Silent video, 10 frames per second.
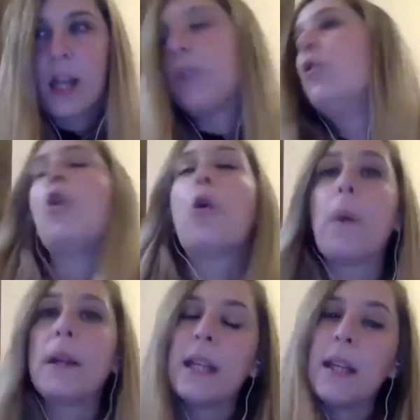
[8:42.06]

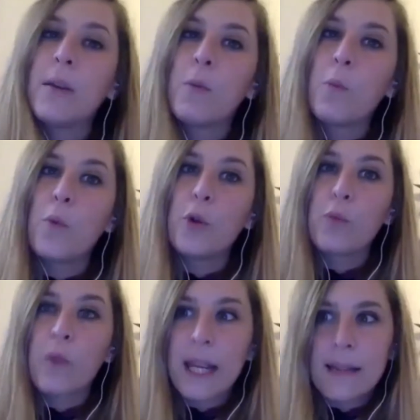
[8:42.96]
Nobody
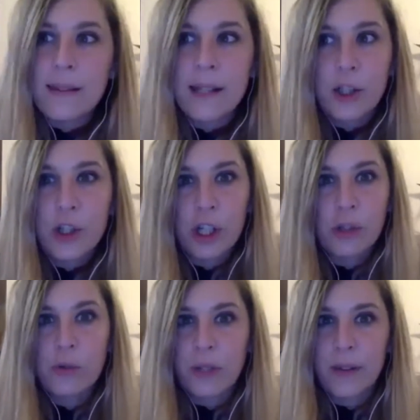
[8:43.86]
would raise their
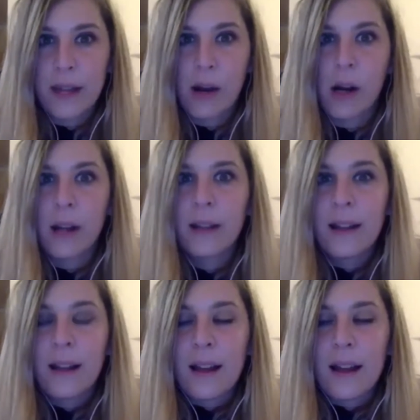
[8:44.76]
children there.
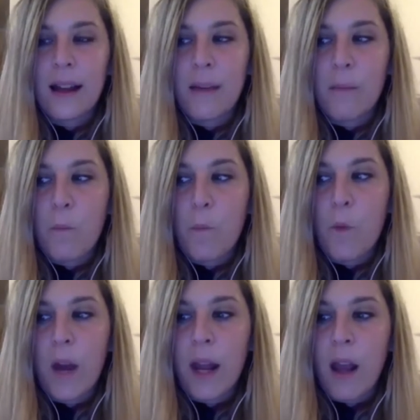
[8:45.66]

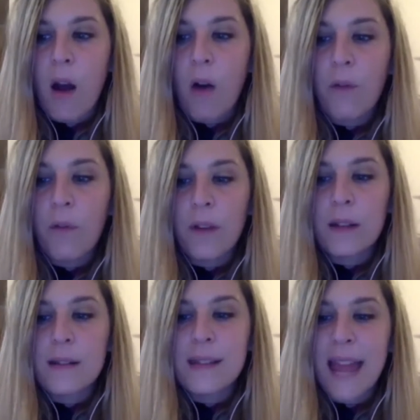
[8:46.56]
What I
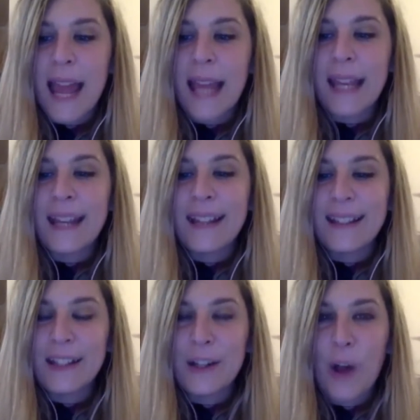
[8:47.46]
often say,
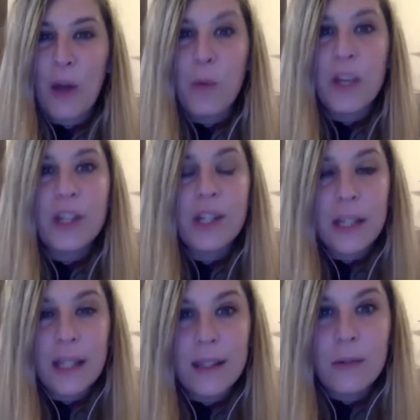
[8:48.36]
you know, I wish
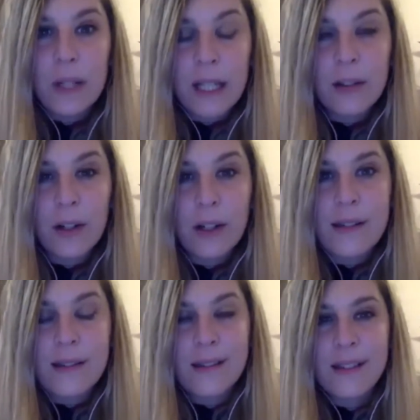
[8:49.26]
EU
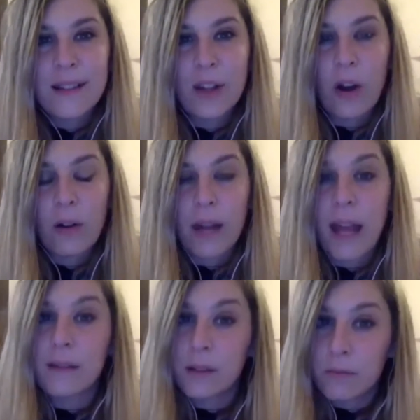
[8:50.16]
leaders
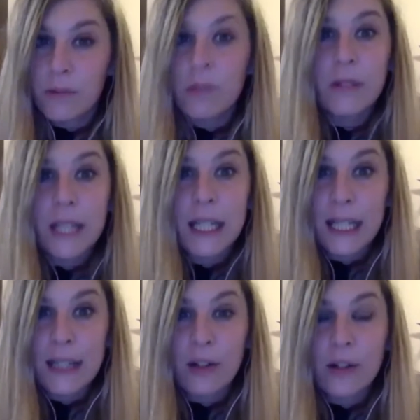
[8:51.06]
and Greek
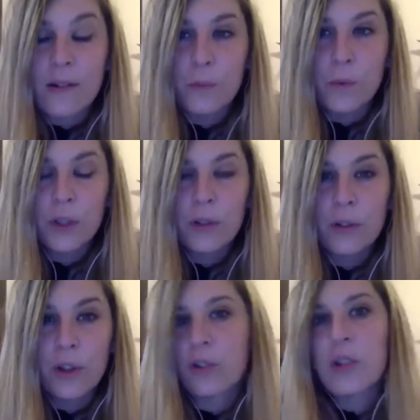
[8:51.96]
leaders would
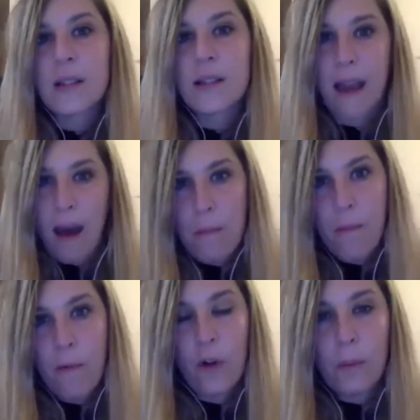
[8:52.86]
not just come
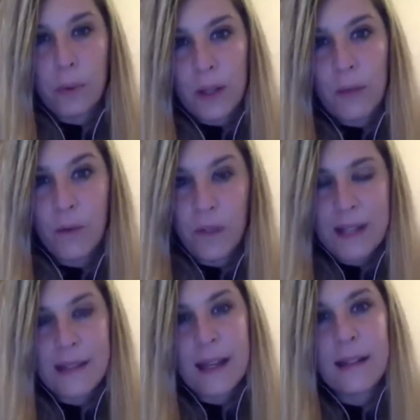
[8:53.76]
for a brief
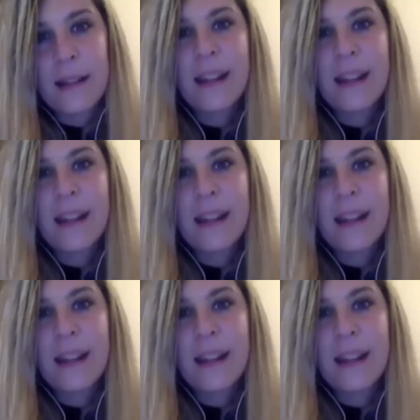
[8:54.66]
visit.